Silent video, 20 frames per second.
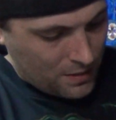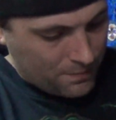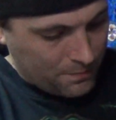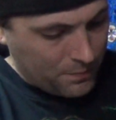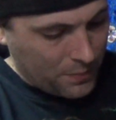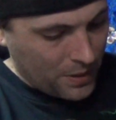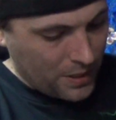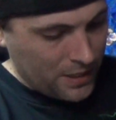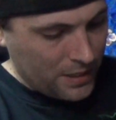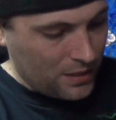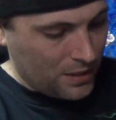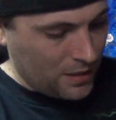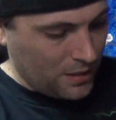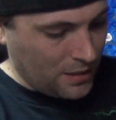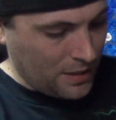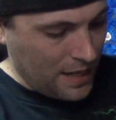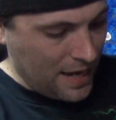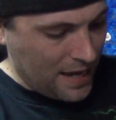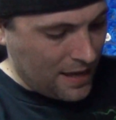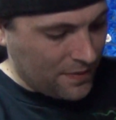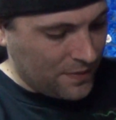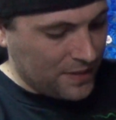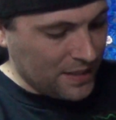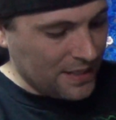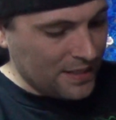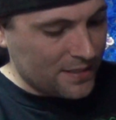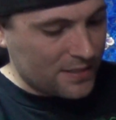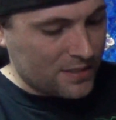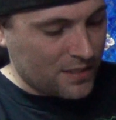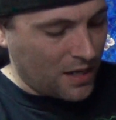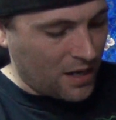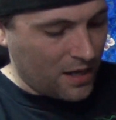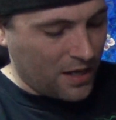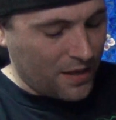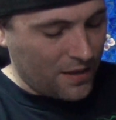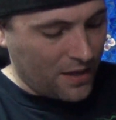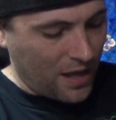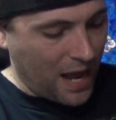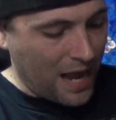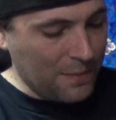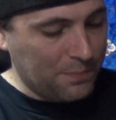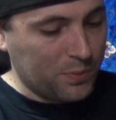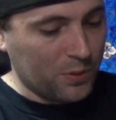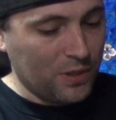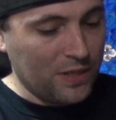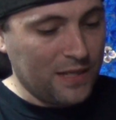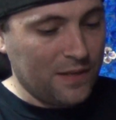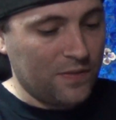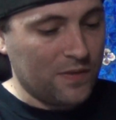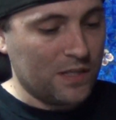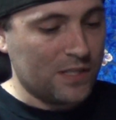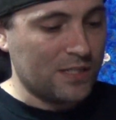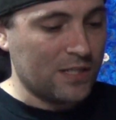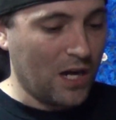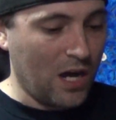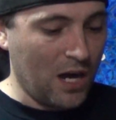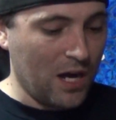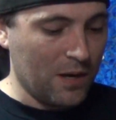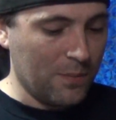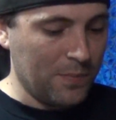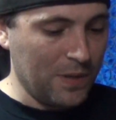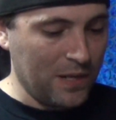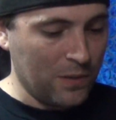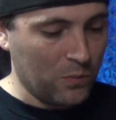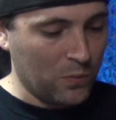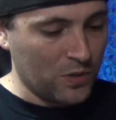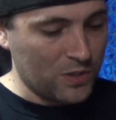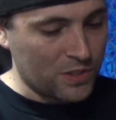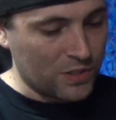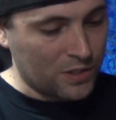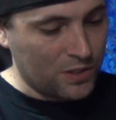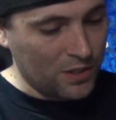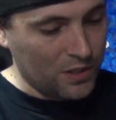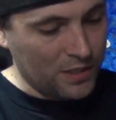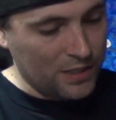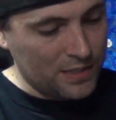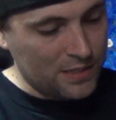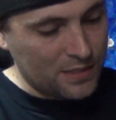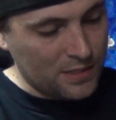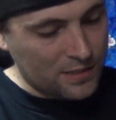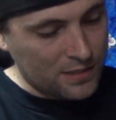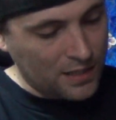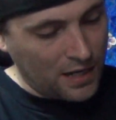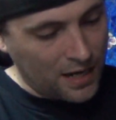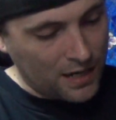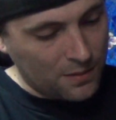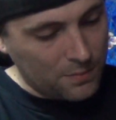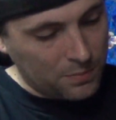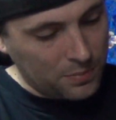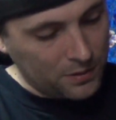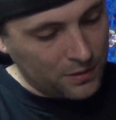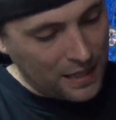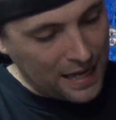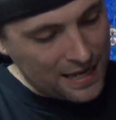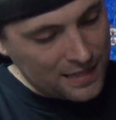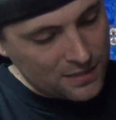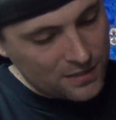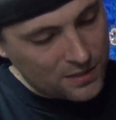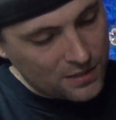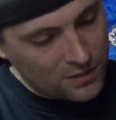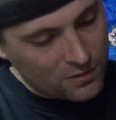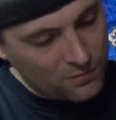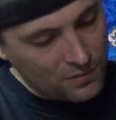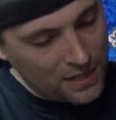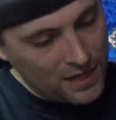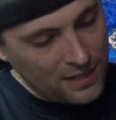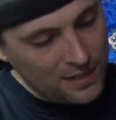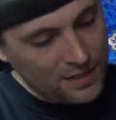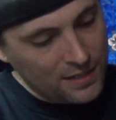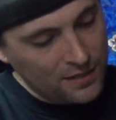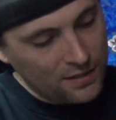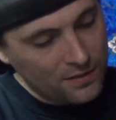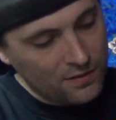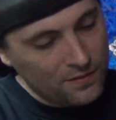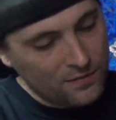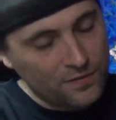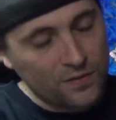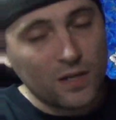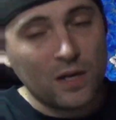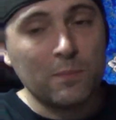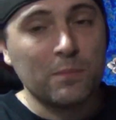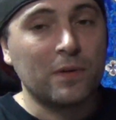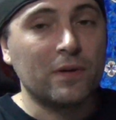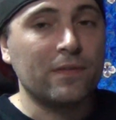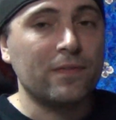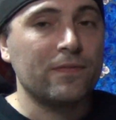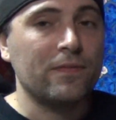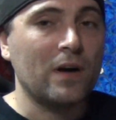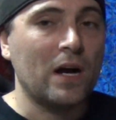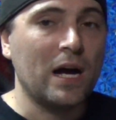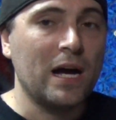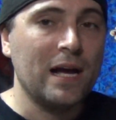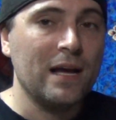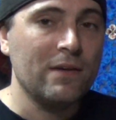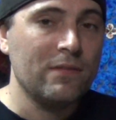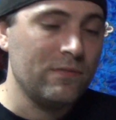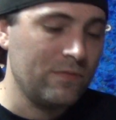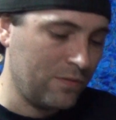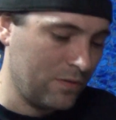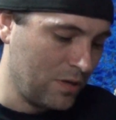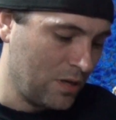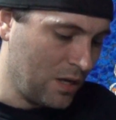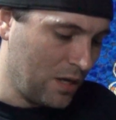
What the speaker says: But yeah, this, I put it in the tub, and what's good is it's got a plastic rating of number 5.